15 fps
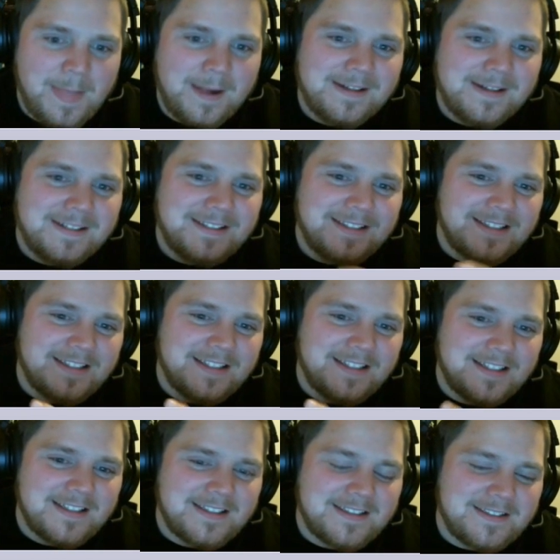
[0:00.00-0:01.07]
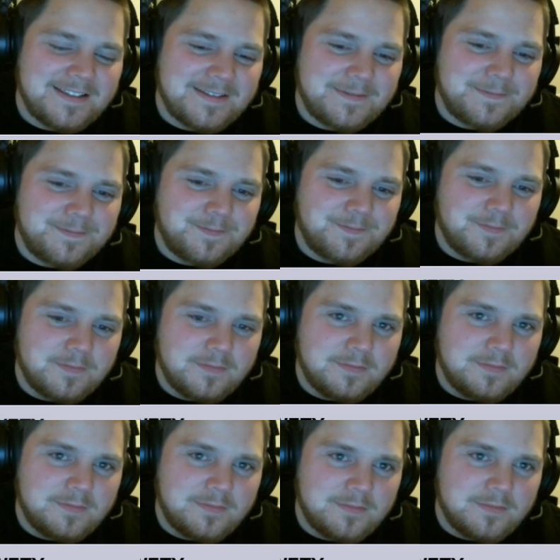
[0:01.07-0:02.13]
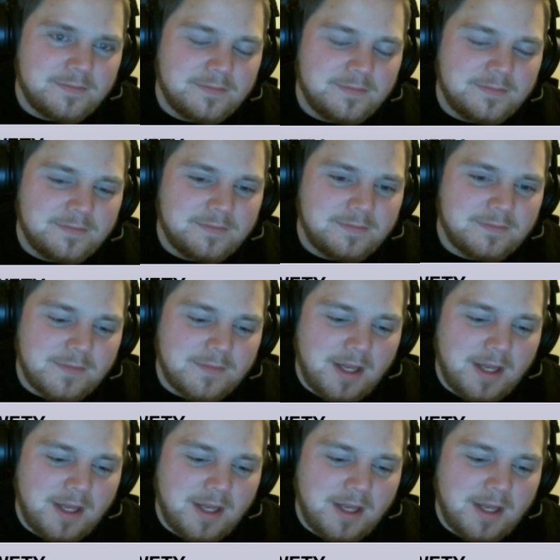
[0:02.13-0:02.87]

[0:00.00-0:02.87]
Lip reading: [no speech]